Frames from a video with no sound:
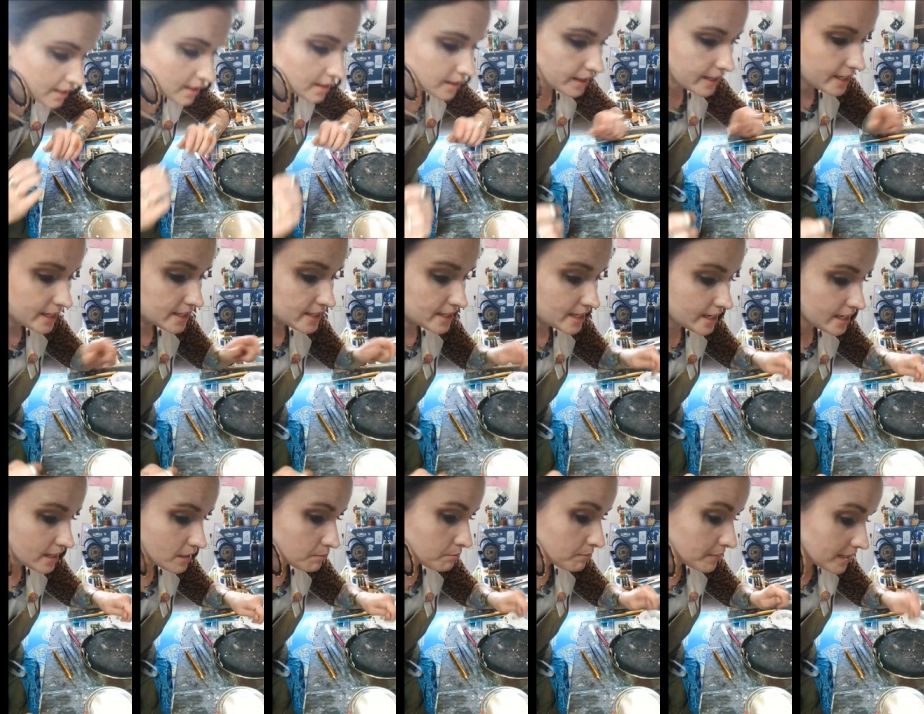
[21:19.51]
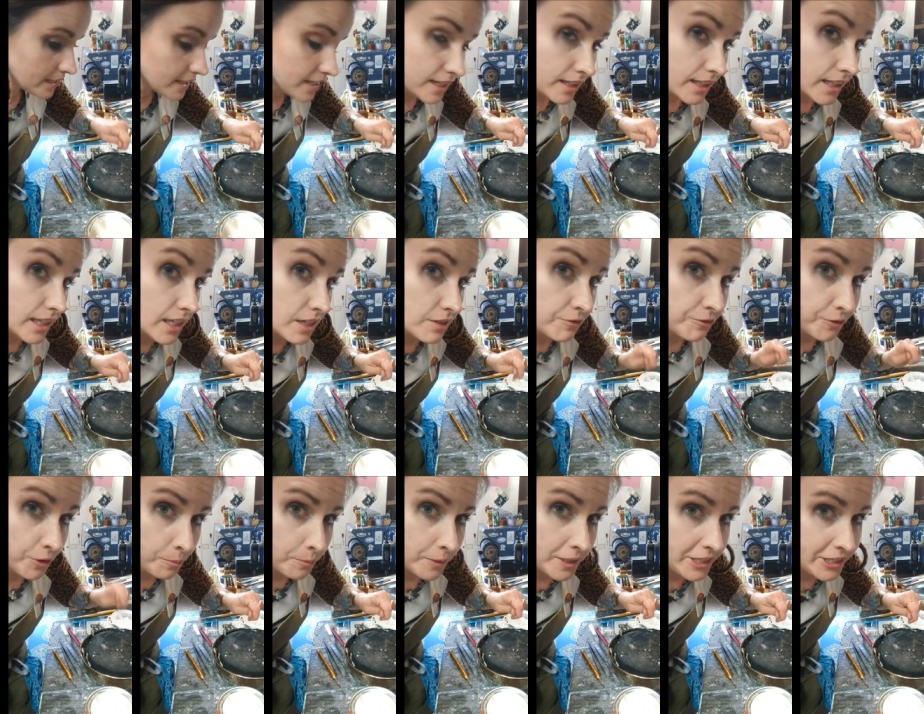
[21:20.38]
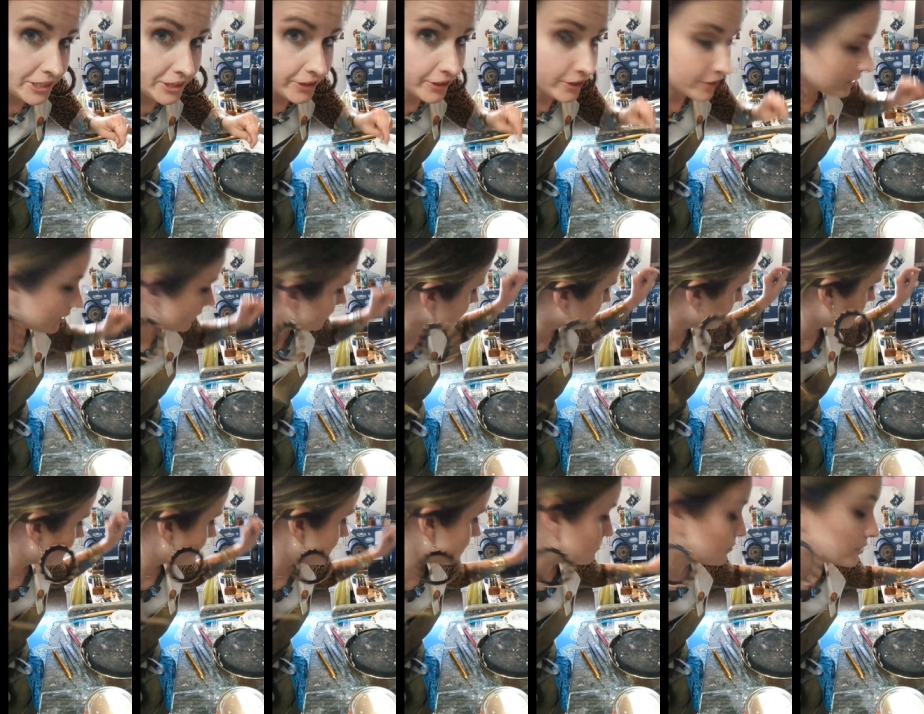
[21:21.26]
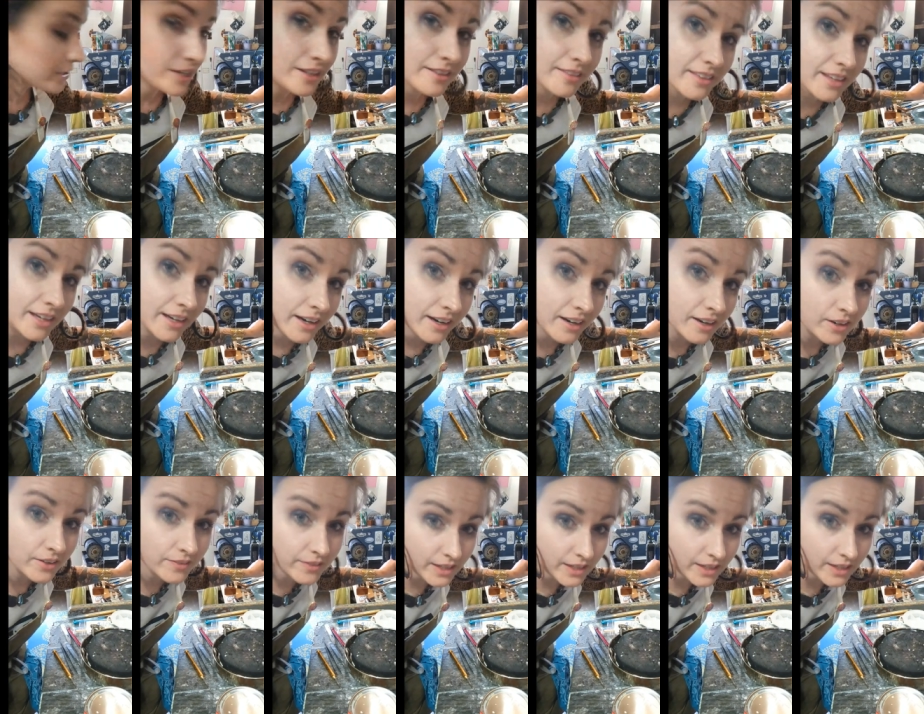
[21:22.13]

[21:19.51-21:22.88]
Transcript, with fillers: like take immediately from here and put in there,